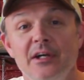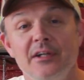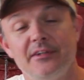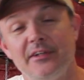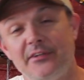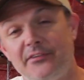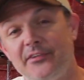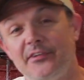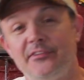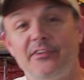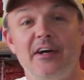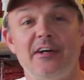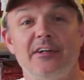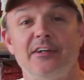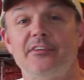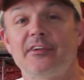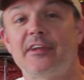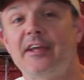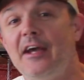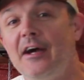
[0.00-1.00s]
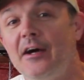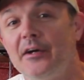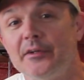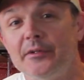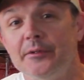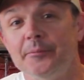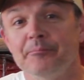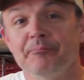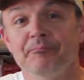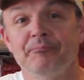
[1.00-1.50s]
They sit down at the
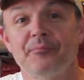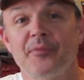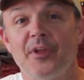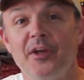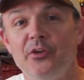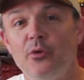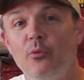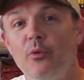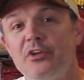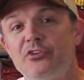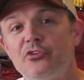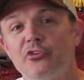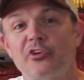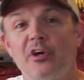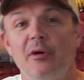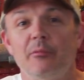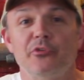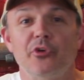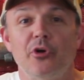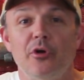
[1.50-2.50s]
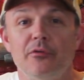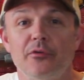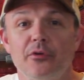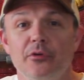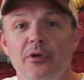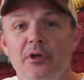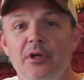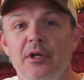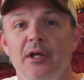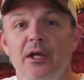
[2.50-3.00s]
counter, and the waitress comes
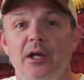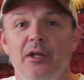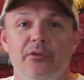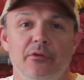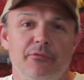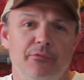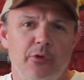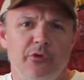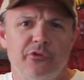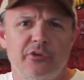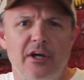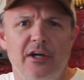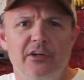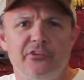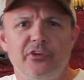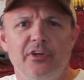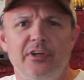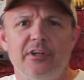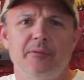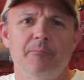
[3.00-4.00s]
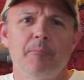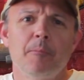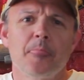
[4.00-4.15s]
over, and the first guy's like,